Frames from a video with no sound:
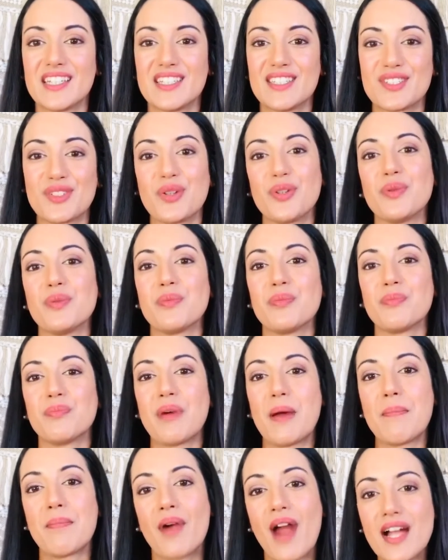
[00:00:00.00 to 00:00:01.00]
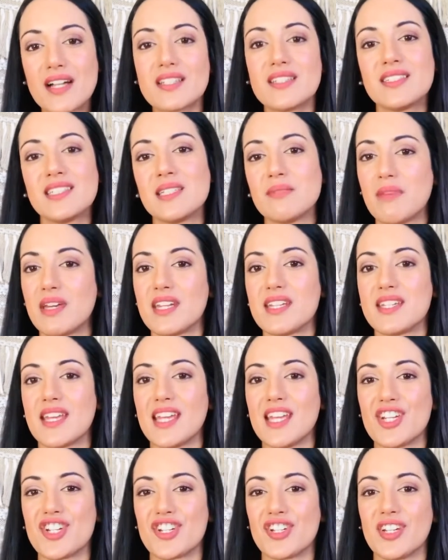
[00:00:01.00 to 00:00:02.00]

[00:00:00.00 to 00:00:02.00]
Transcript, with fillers: So by practicing meditation,